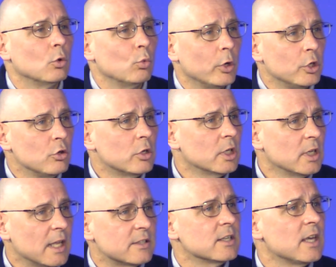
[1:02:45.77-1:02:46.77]
When you can
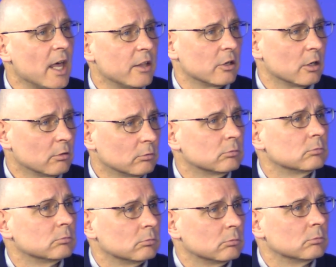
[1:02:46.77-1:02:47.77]
get together
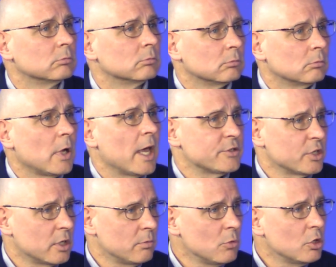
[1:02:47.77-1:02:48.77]
right. as
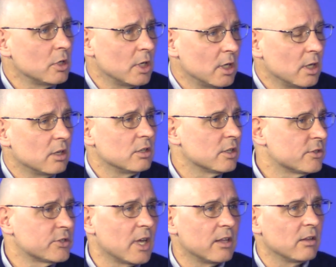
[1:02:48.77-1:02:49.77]
a community and you could
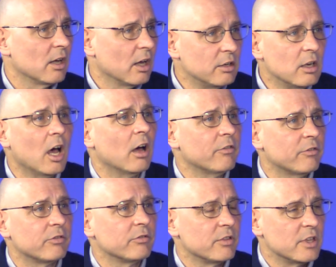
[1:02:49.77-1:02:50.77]
say,
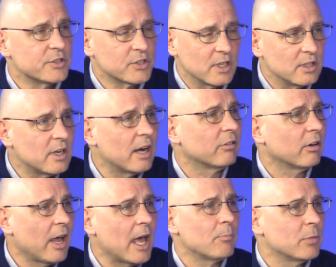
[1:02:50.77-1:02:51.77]
enough, this can
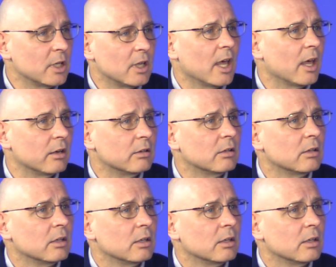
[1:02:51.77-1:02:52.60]
never happen again.